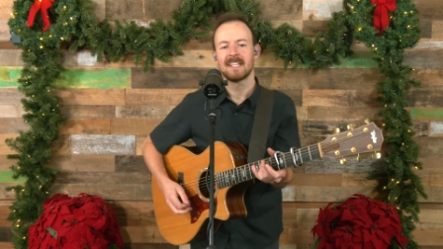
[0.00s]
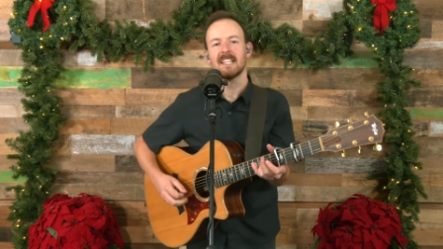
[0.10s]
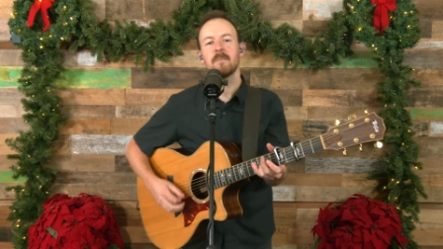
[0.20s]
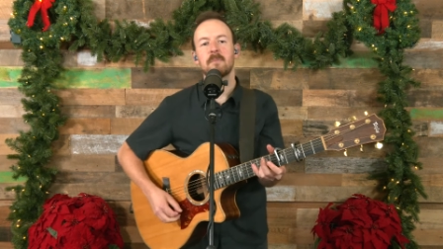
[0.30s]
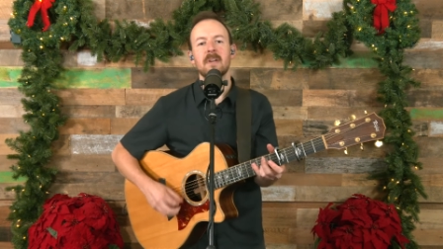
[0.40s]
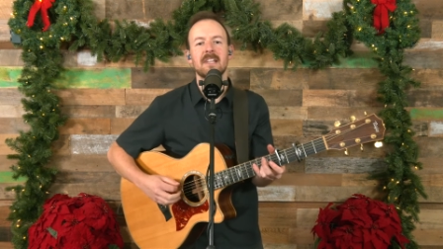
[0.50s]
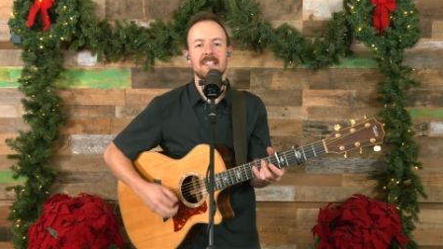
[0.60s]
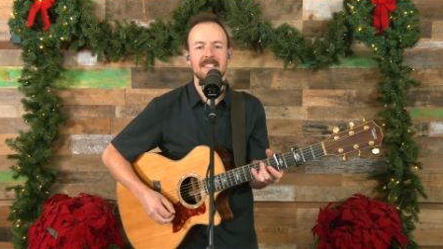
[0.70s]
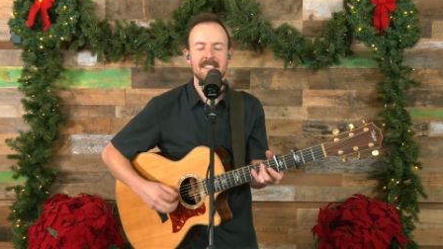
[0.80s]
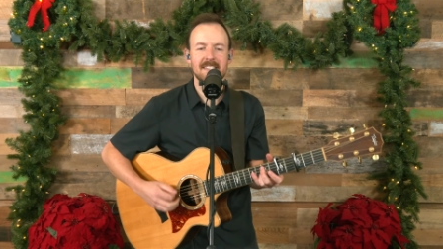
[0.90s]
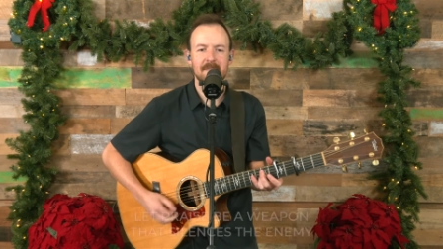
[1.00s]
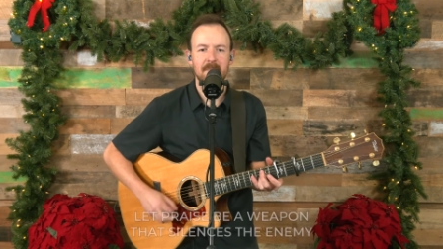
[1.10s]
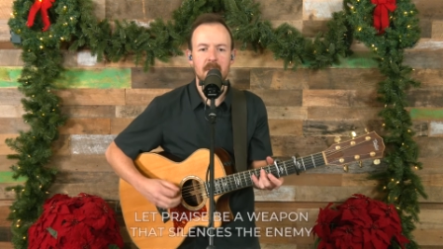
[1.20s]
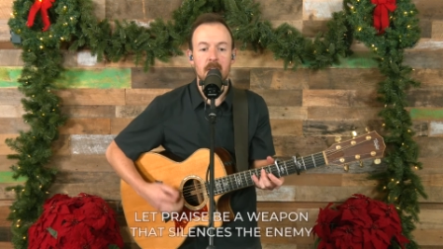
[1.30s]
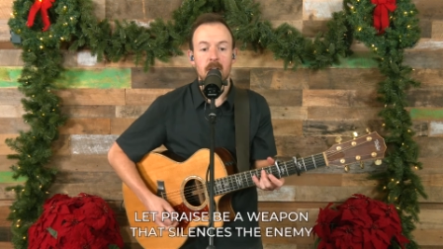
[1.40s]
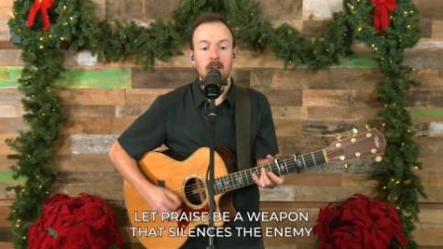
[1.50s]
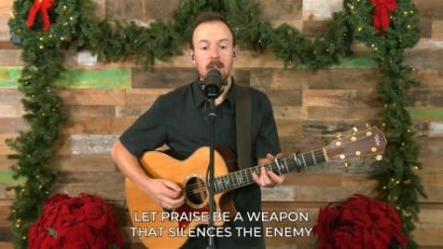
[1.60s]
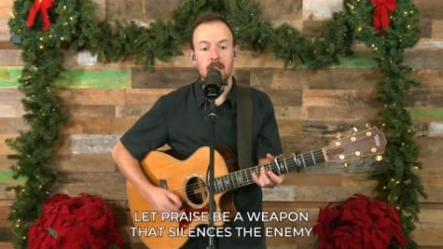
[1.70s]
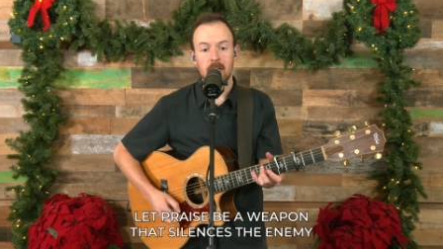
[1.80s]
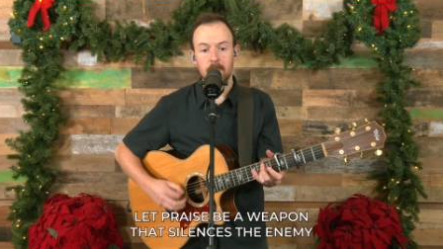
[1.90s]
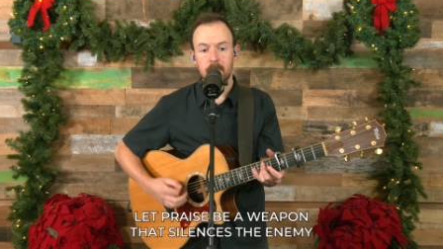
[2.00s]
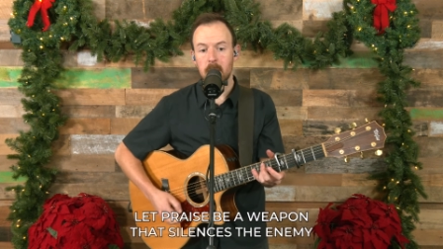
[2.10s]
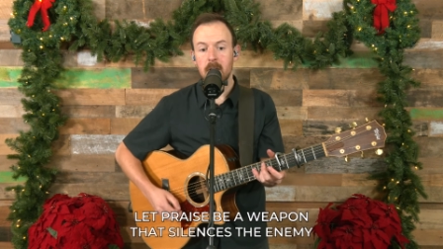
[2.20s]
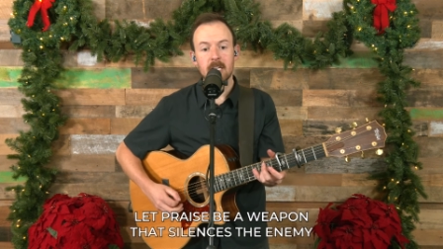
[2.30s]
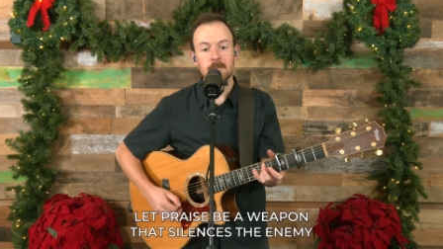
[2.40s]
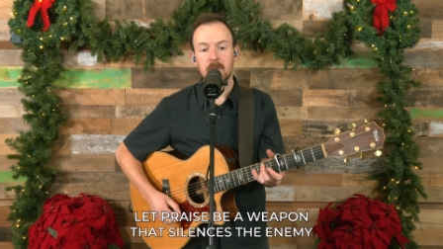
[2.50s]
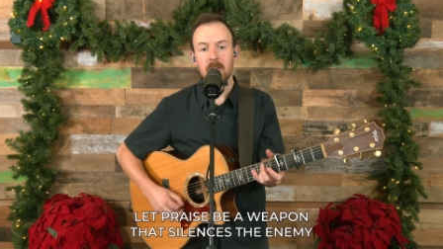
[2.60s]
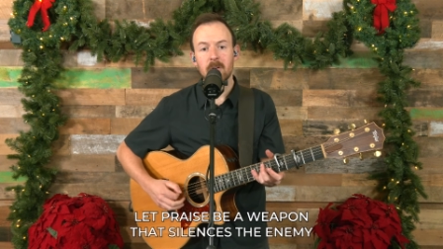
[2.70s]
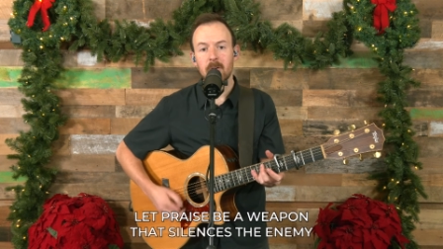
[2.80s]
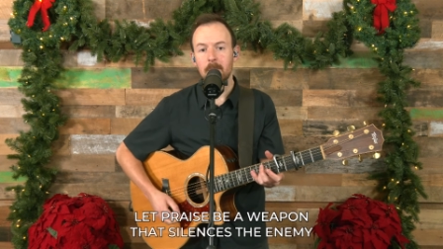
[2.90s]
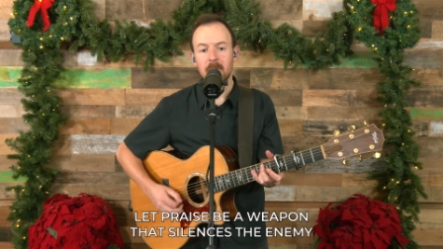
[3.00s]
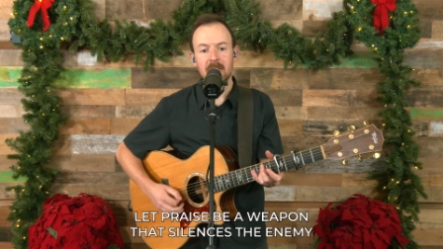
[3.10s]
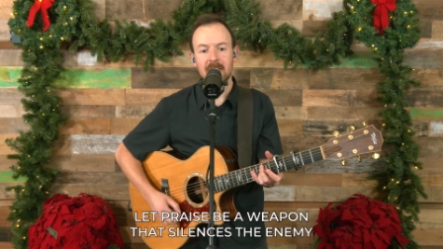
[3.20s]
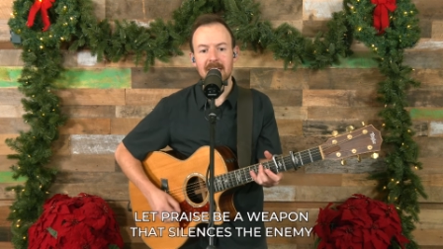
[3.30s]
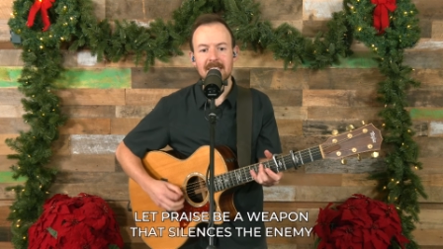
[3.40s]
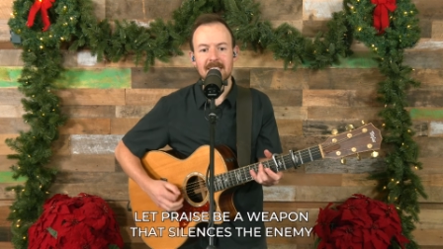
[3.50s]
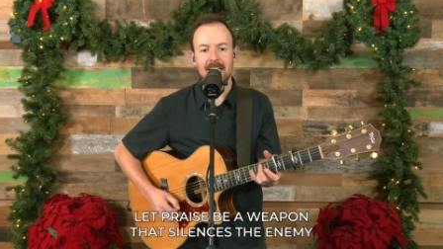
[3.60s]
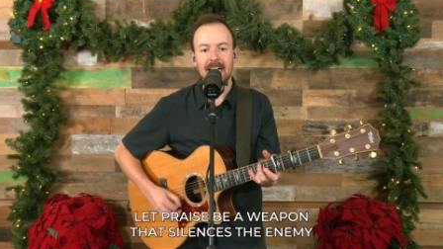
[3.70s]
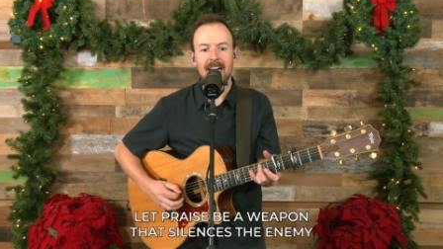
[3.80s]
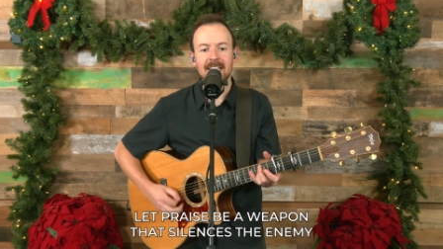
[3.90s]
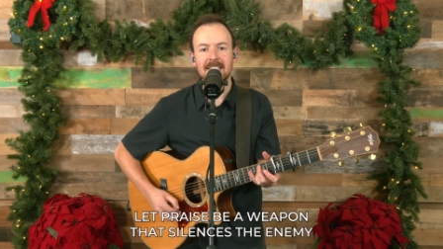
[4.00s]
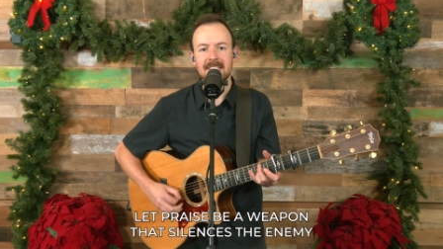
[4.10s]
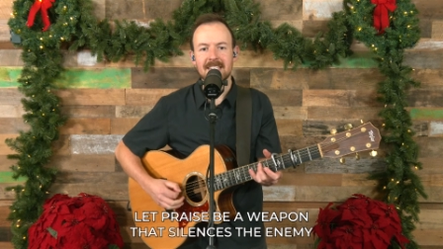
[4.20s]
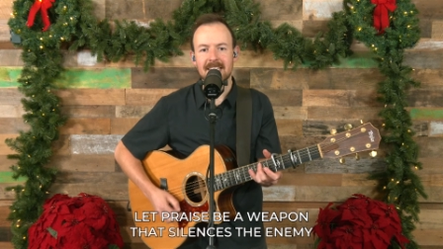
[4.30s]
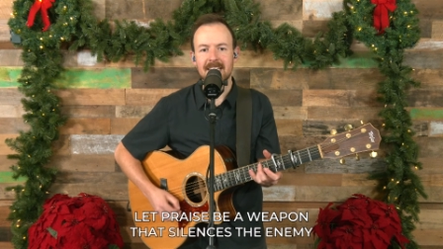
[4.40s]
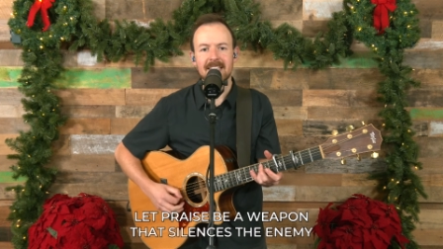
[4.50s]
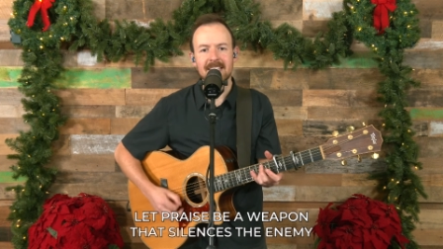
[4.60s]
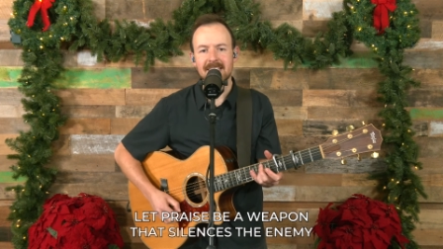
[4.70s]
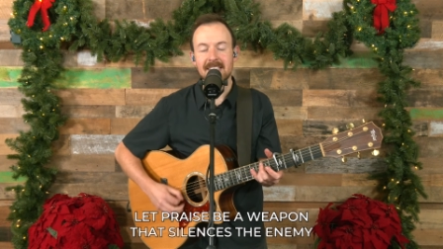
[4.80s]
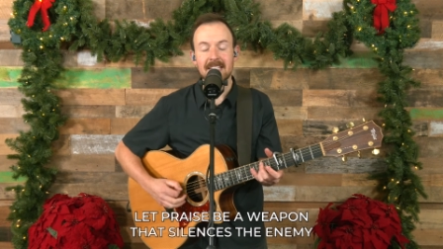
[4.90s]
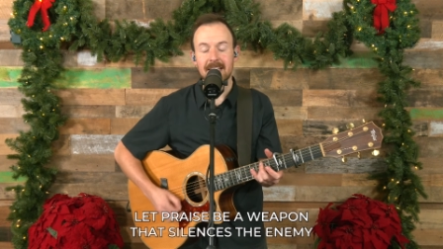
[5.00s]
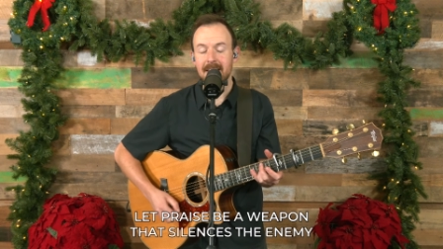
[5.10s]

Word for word: Let praise. Let praise be a weapon that silences the